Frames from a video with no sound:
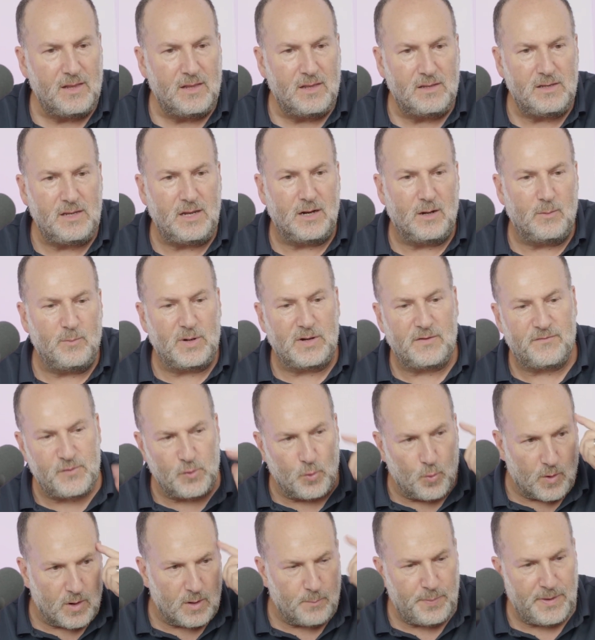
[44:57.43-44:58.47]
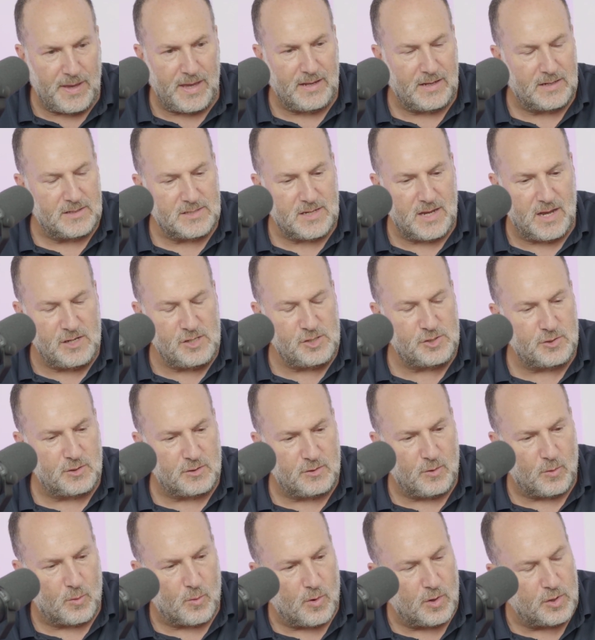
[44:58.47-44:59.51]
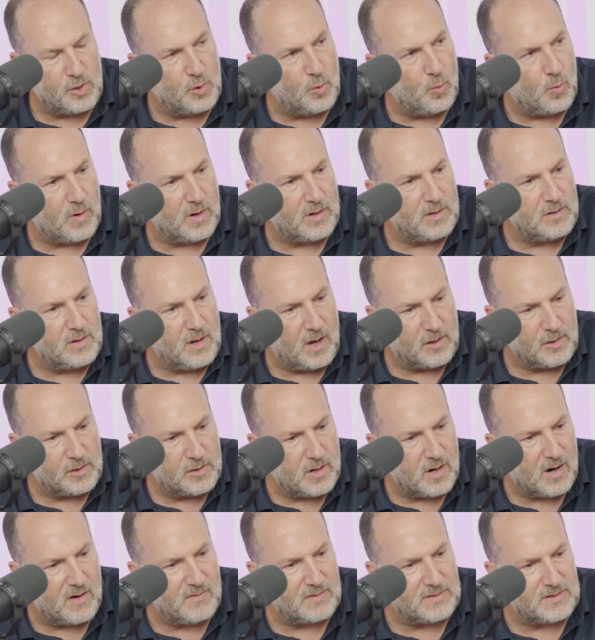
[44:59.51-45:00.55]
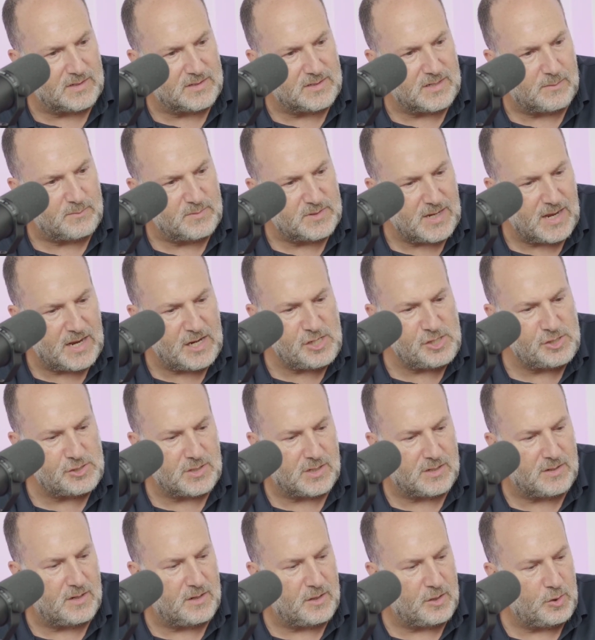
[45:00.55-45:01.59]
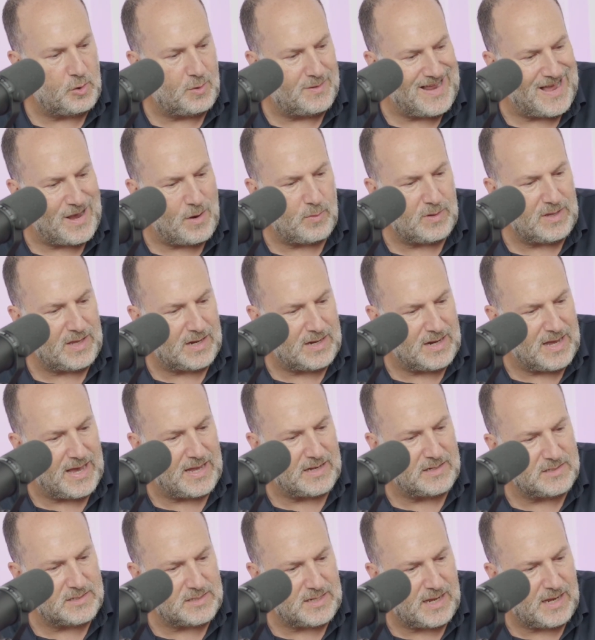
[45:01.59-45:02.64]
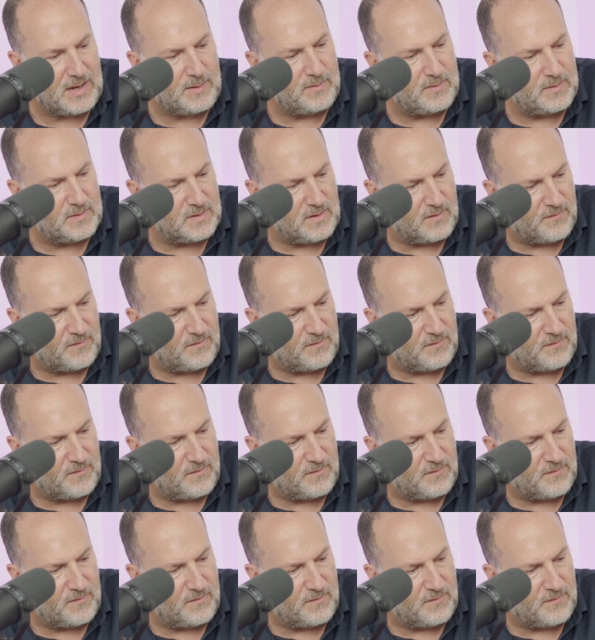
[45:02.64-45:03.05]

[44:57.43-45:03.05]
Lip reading: But if you weren't paying attention or you weren't uncovering the temptation, you now cannot take the